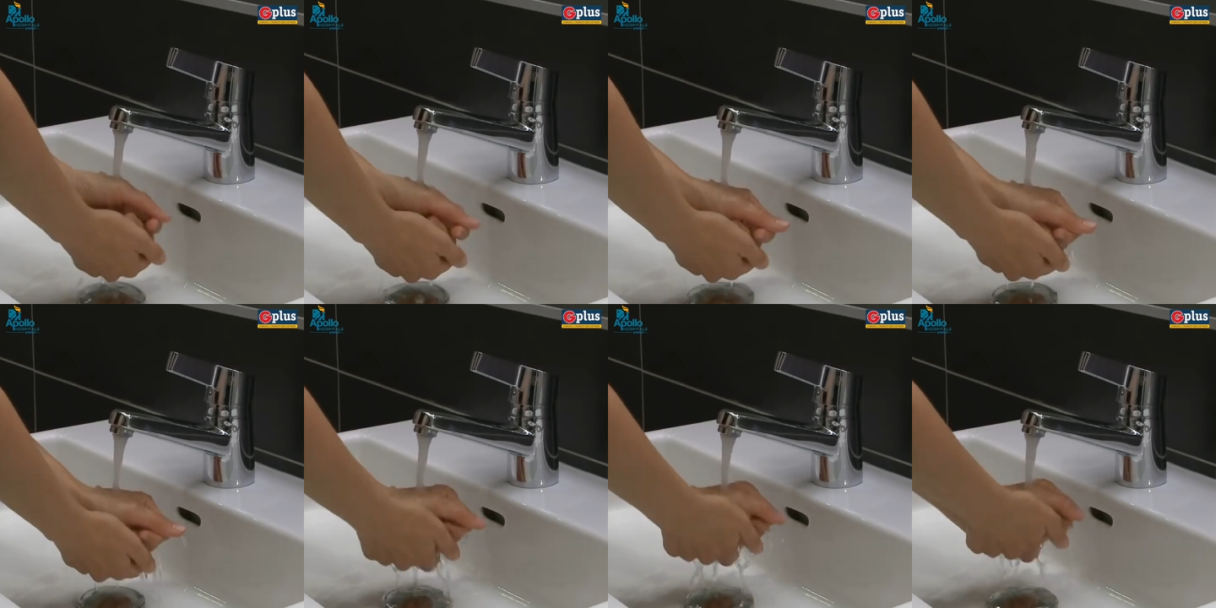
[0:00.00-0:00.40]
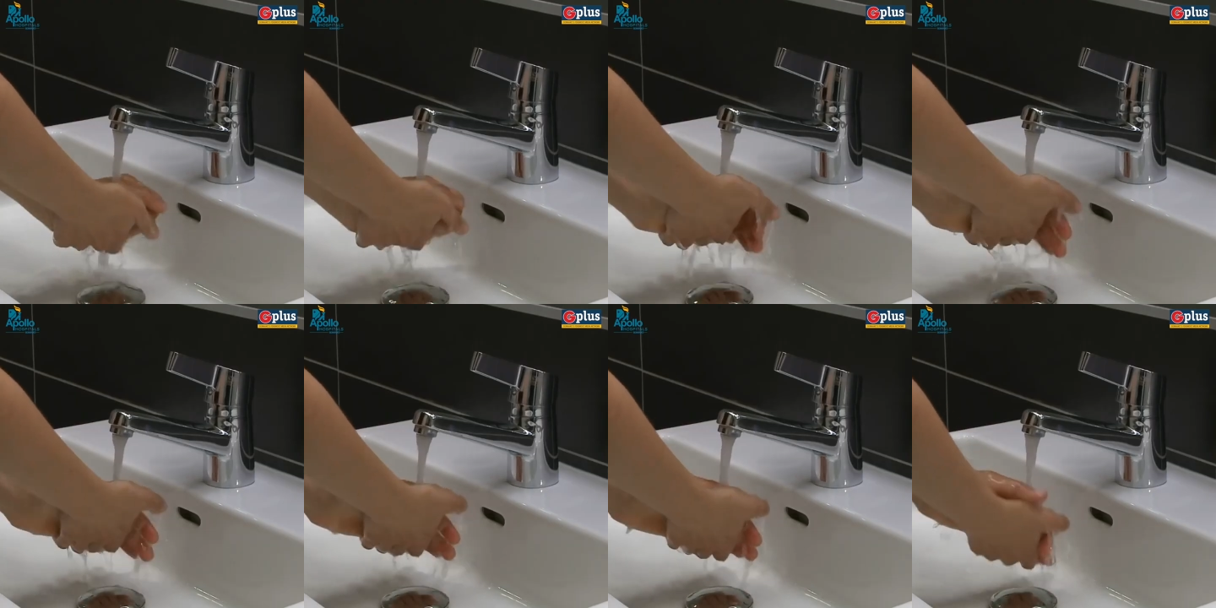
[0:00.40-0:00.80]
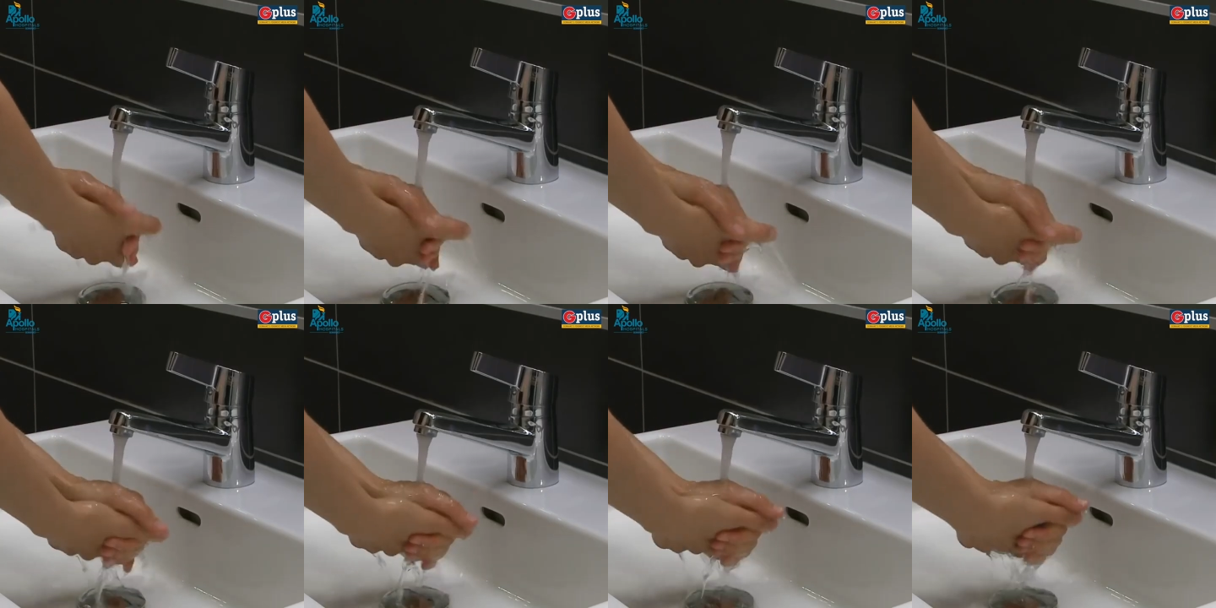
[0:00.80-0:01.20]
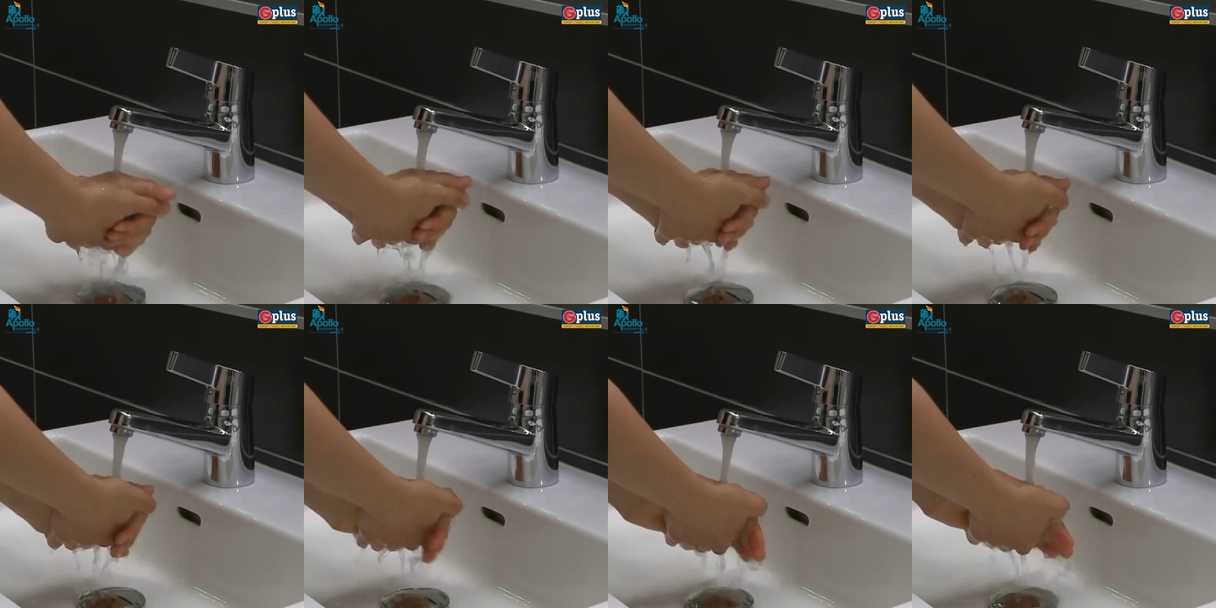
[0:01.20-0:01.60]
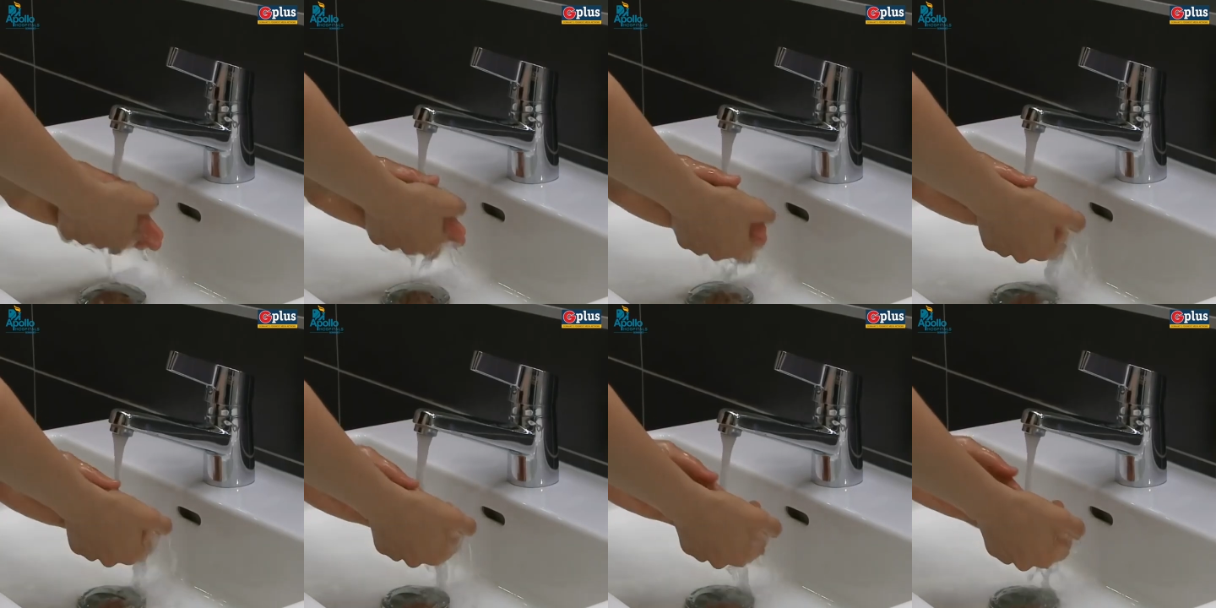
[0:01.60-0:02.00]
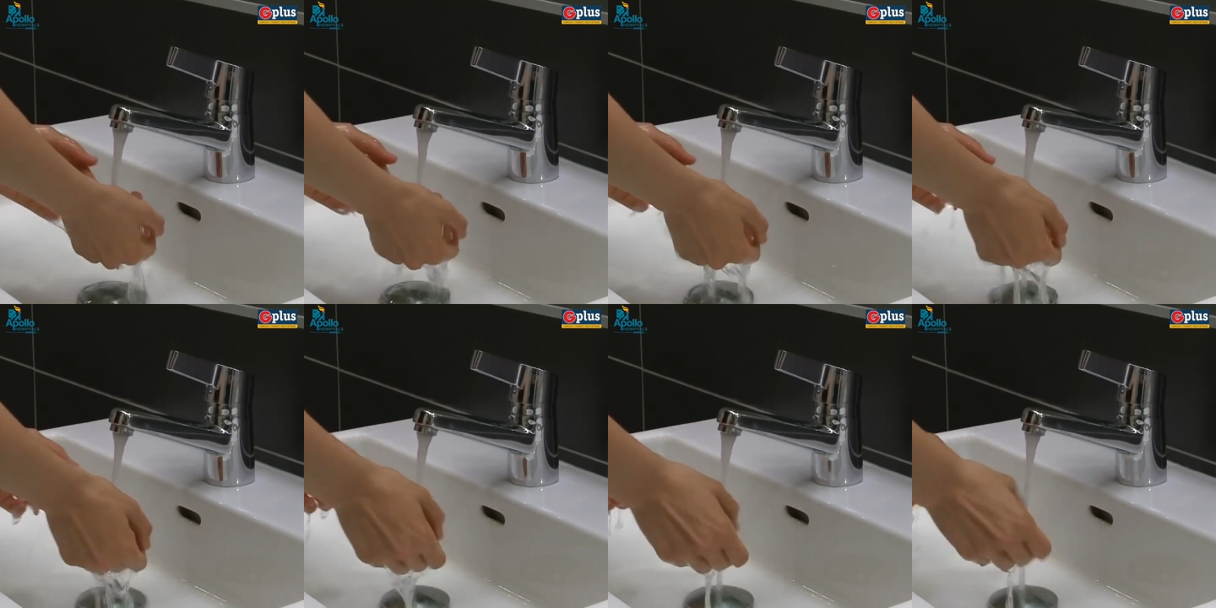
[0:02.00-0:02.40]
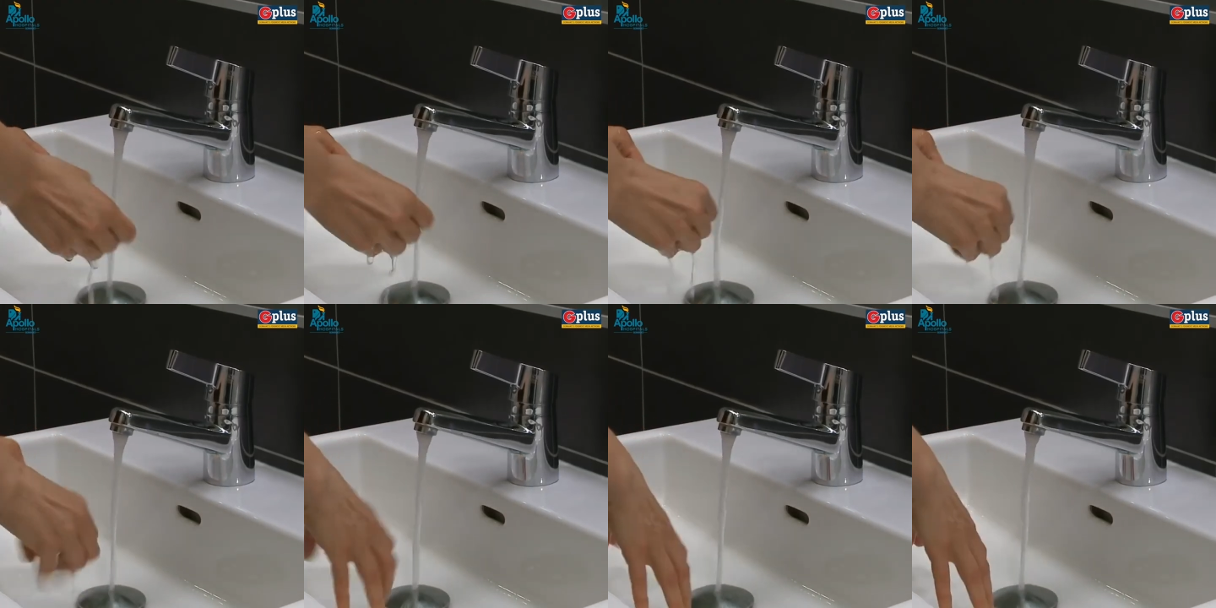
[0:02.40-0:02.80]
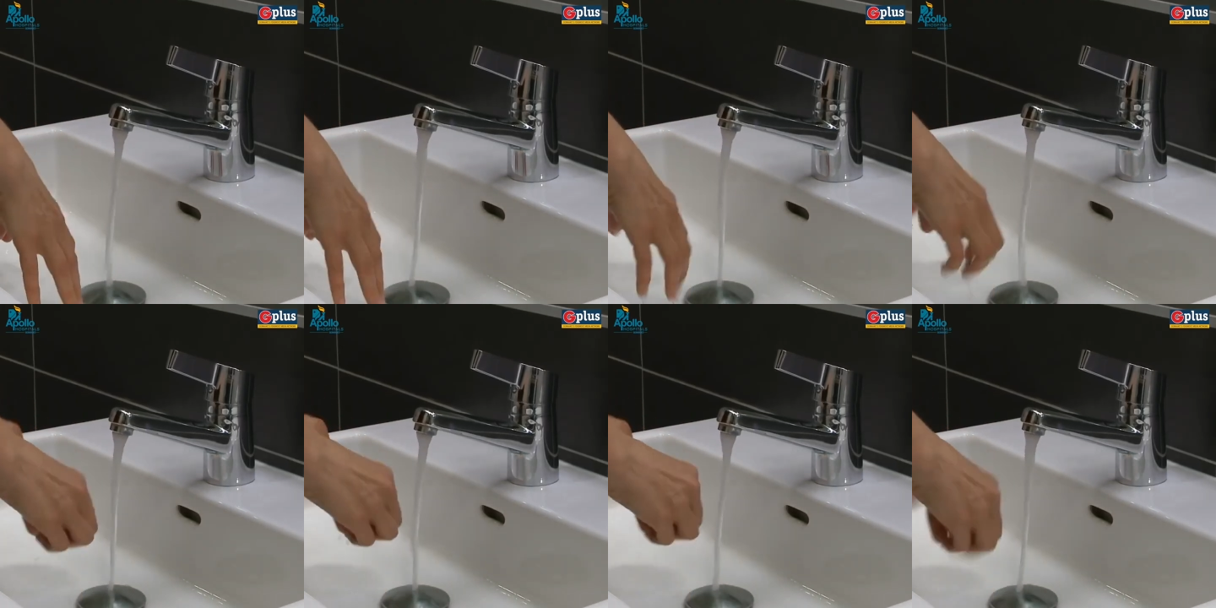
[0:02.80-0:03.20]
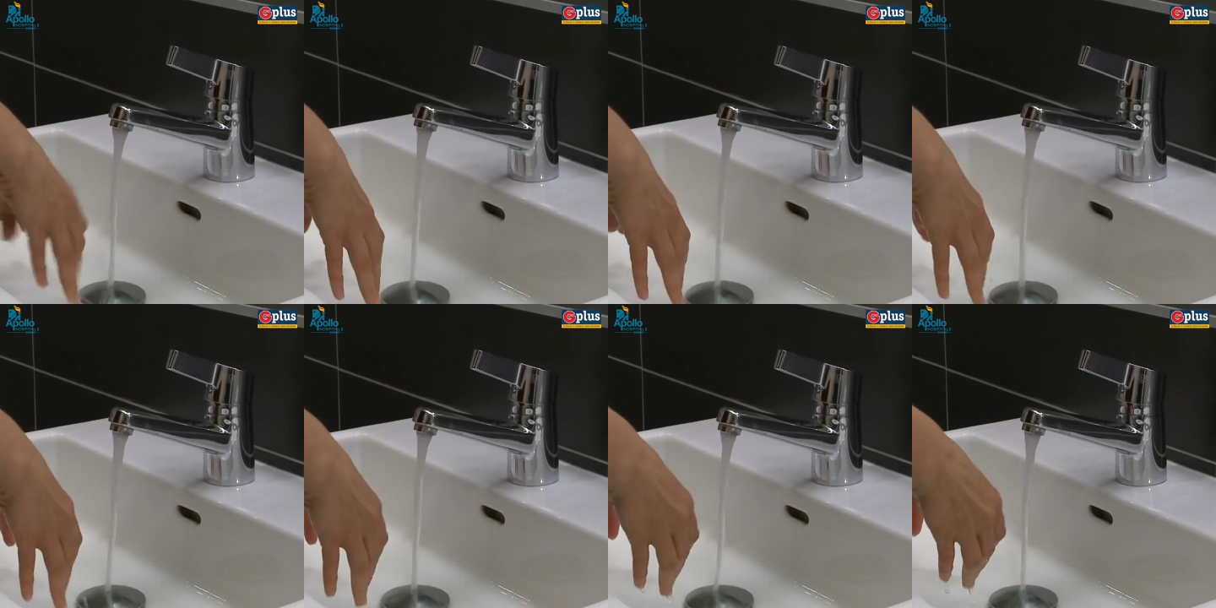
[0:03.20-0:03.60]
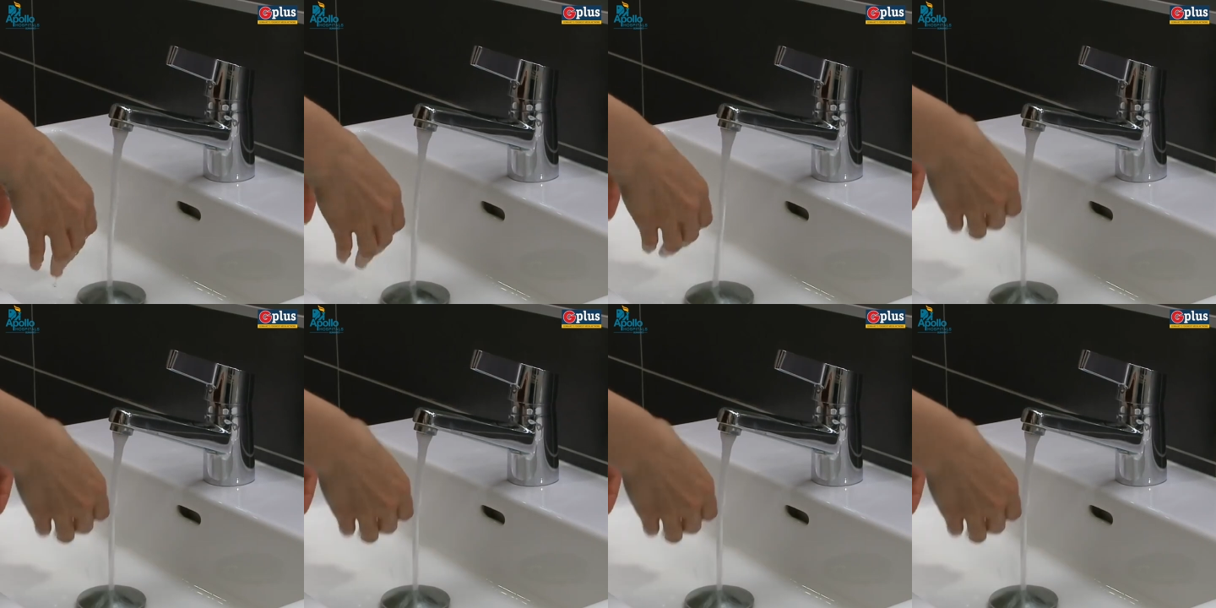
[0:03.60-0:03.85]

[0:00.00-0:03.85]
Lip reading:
Nobody's mouth can be seen.